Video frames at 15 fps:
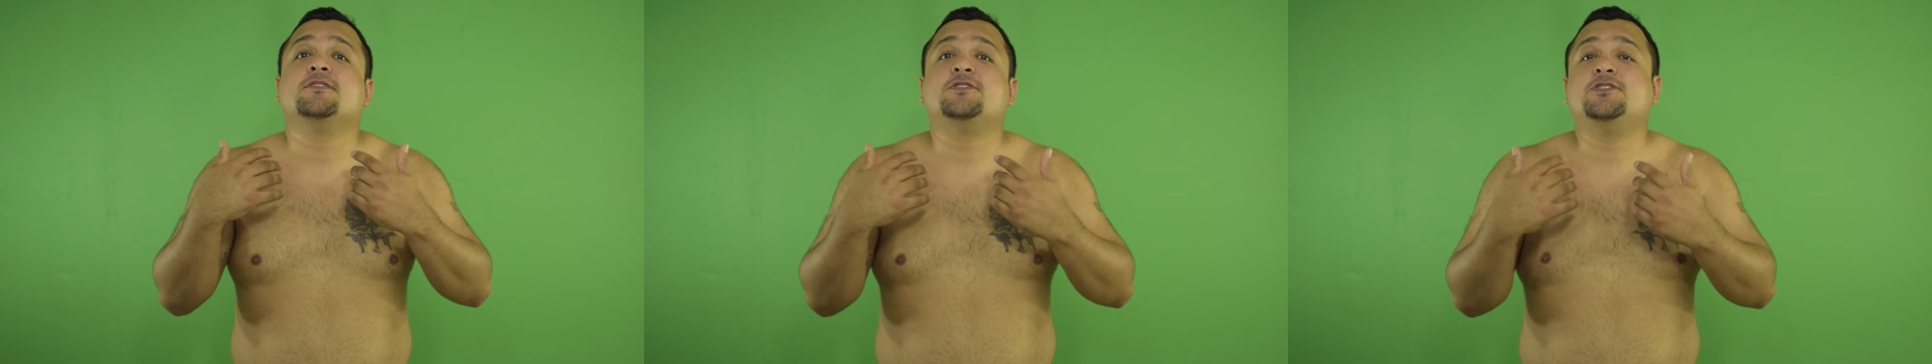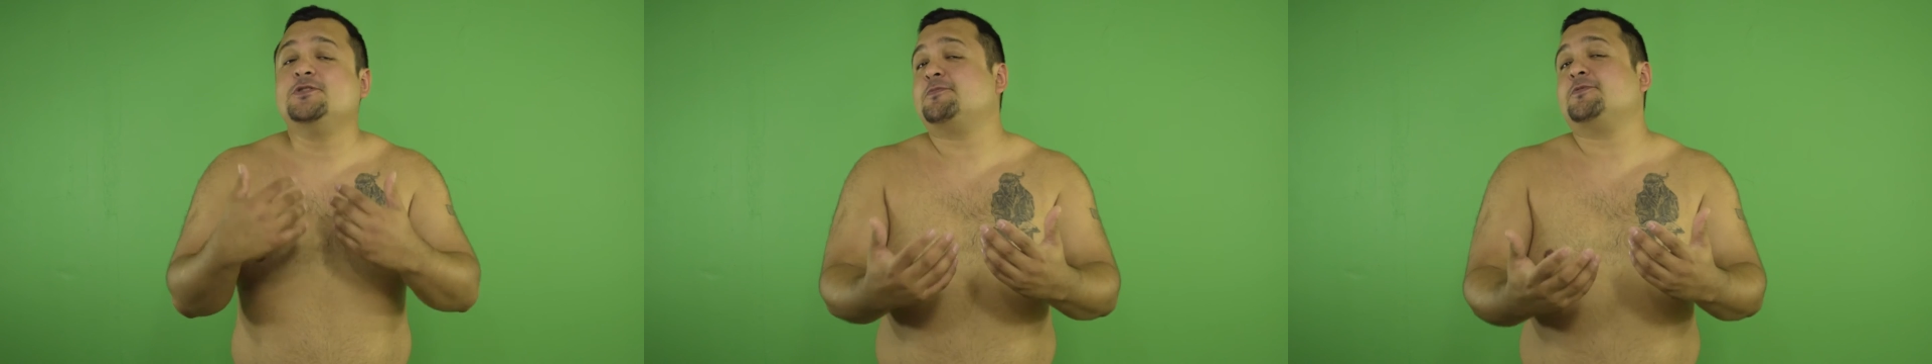
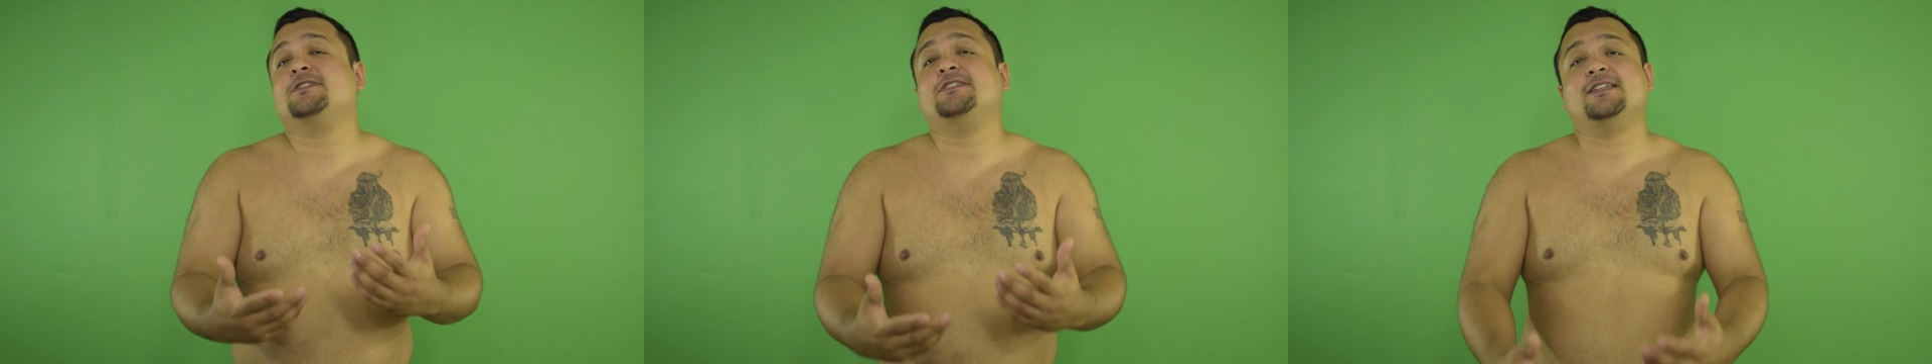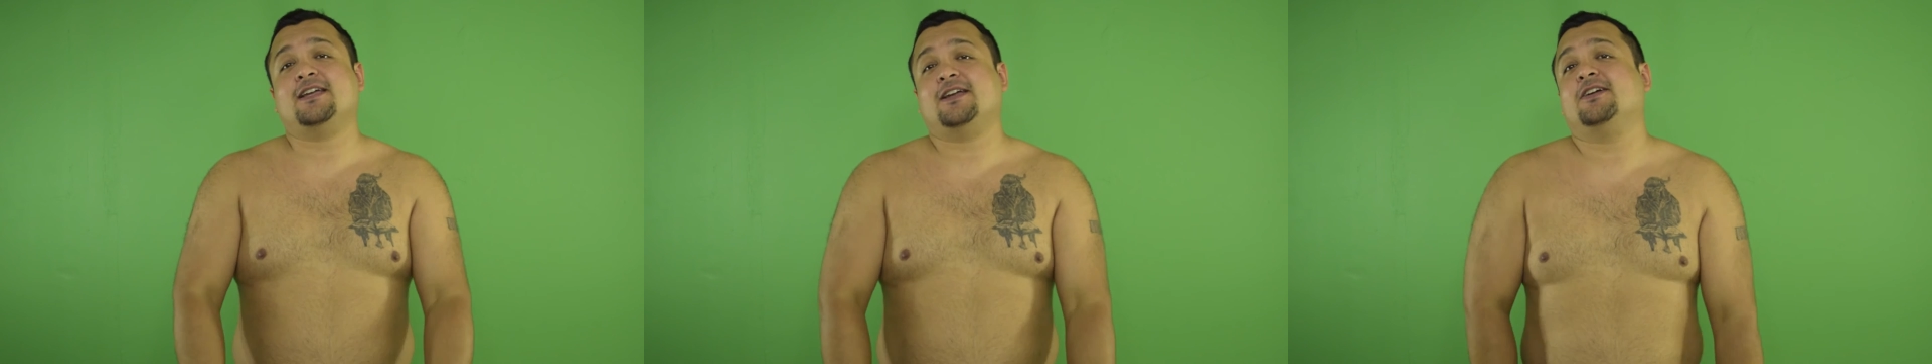super
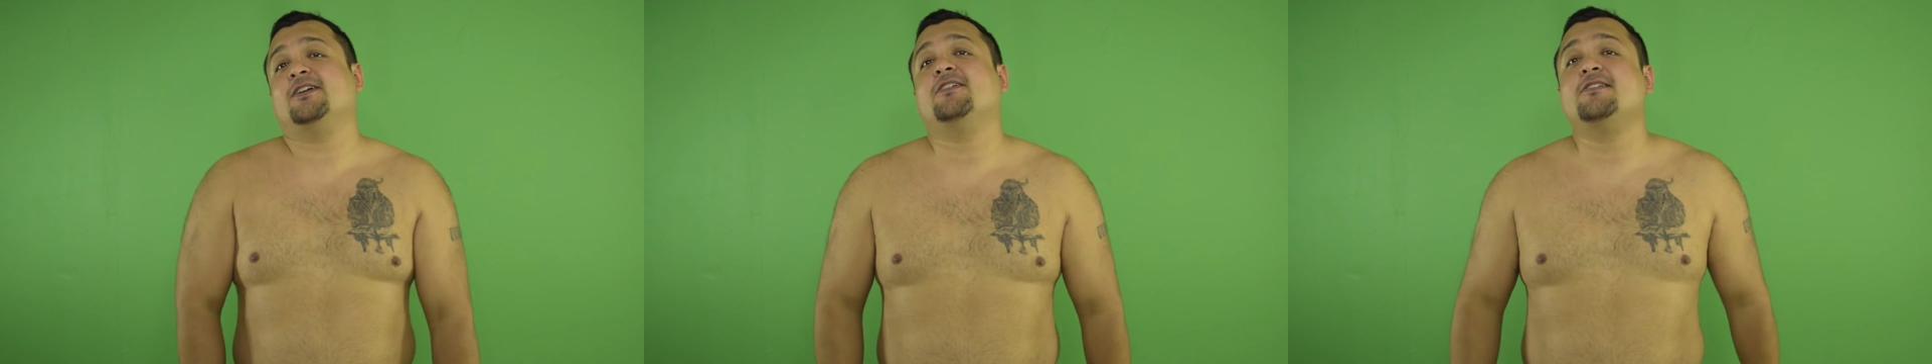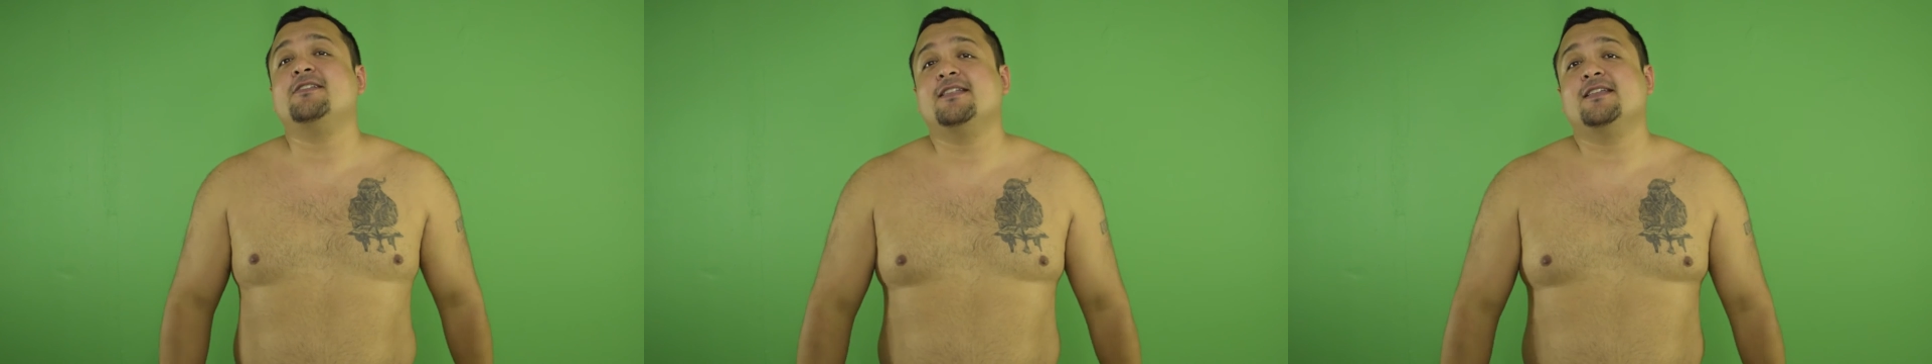set
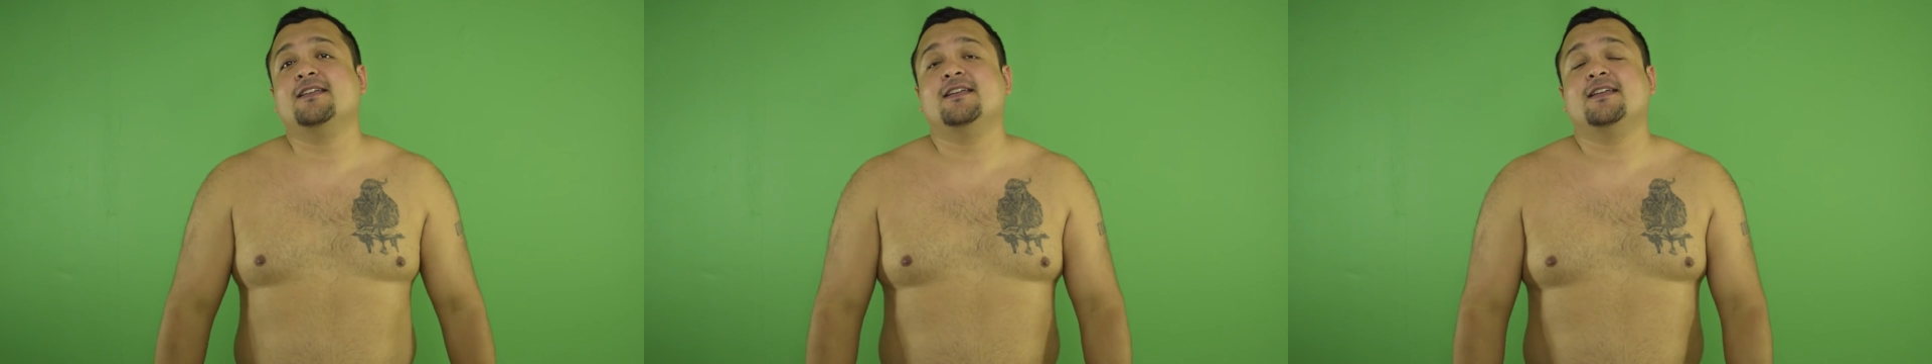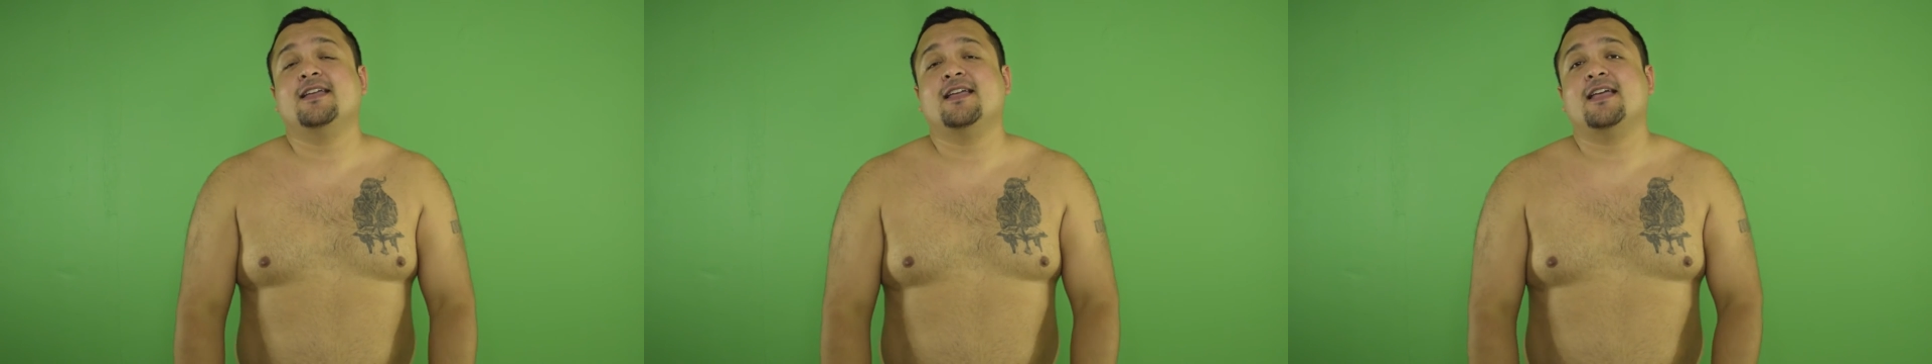girl
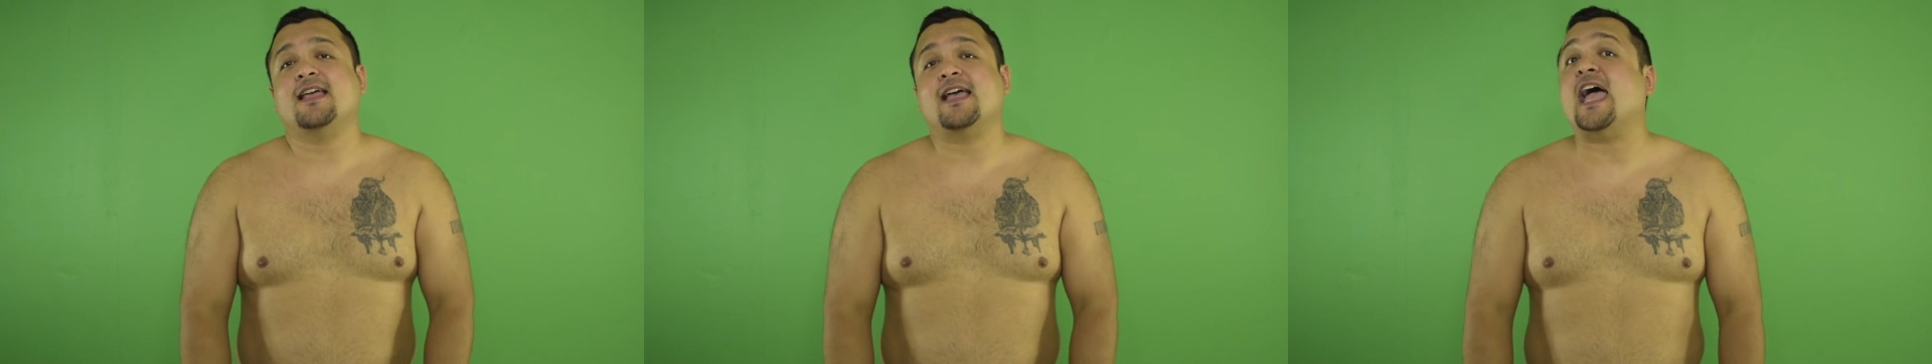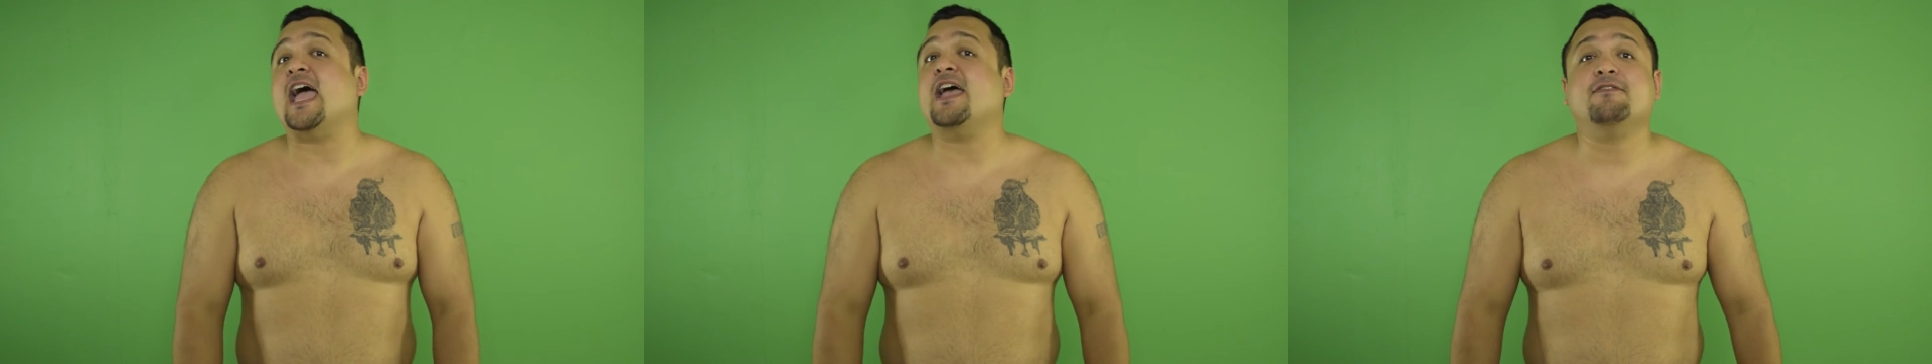
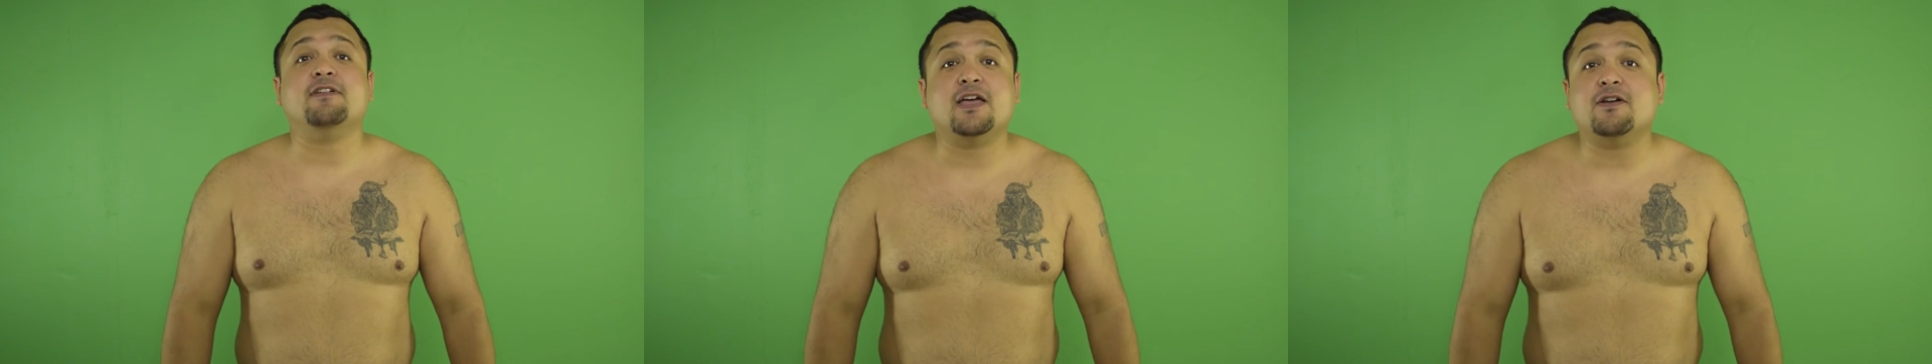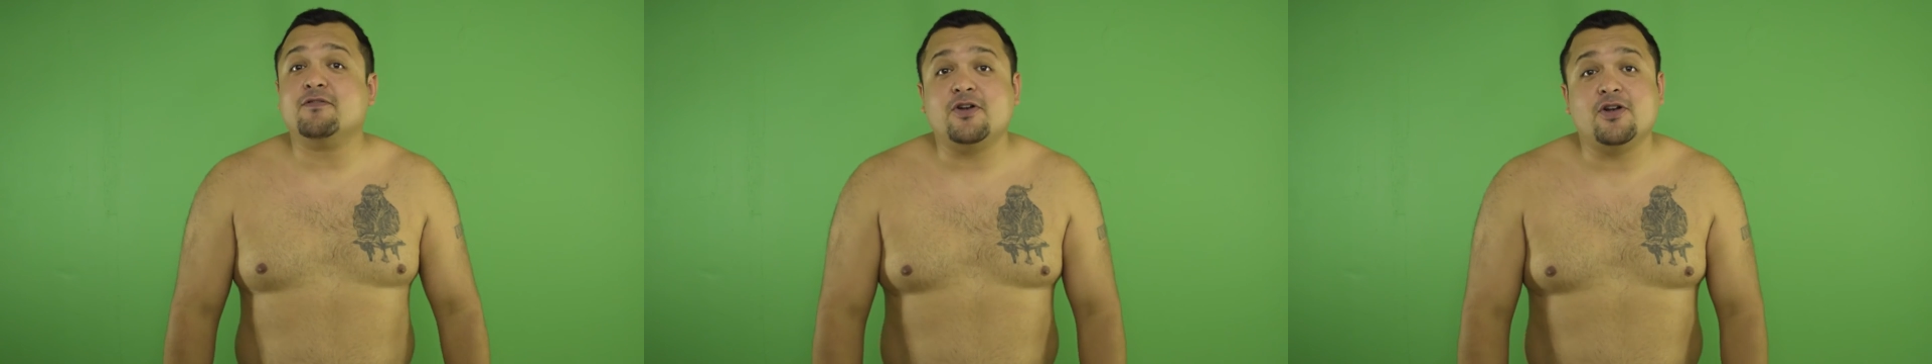I have
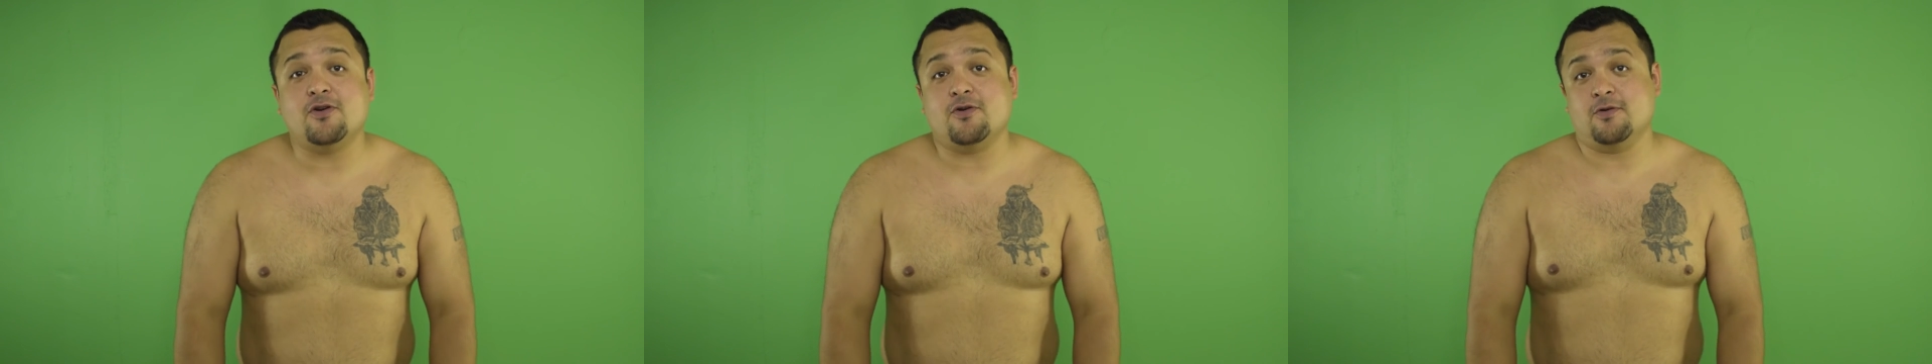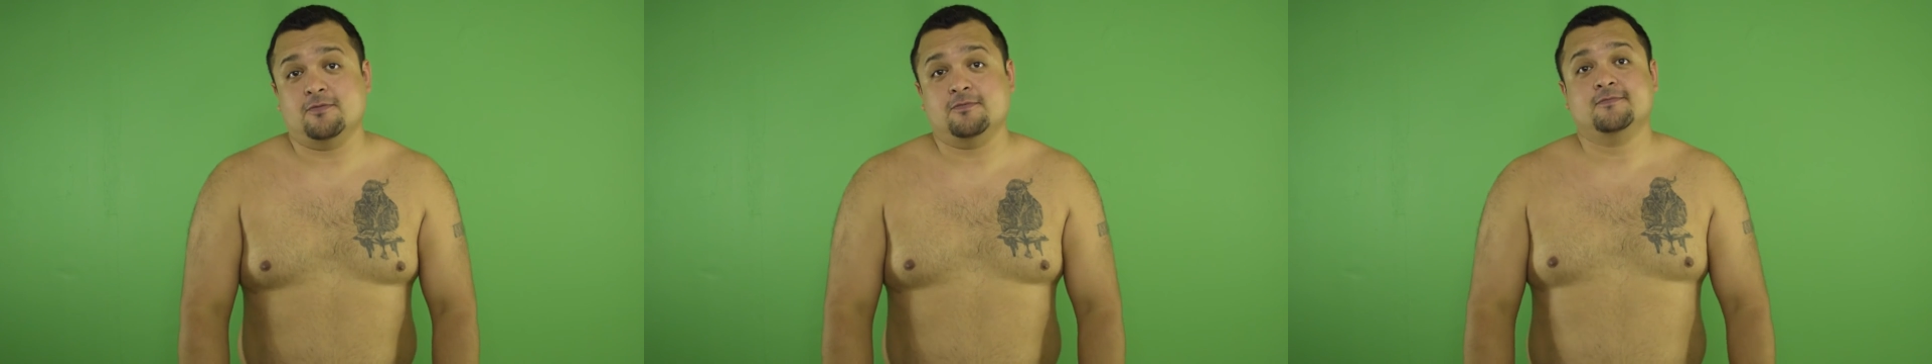ever
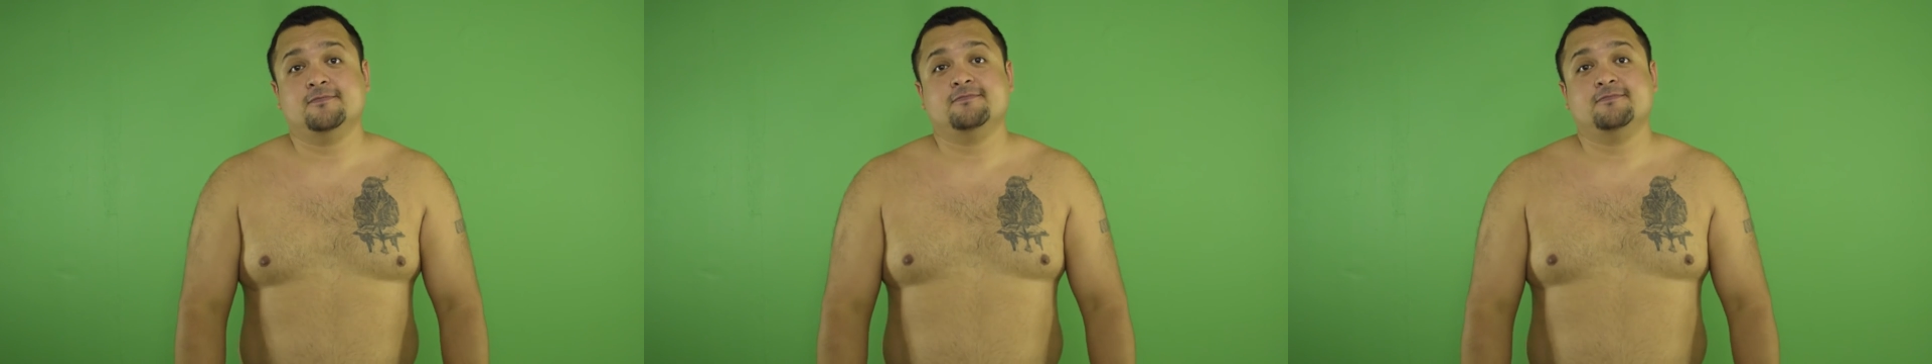known.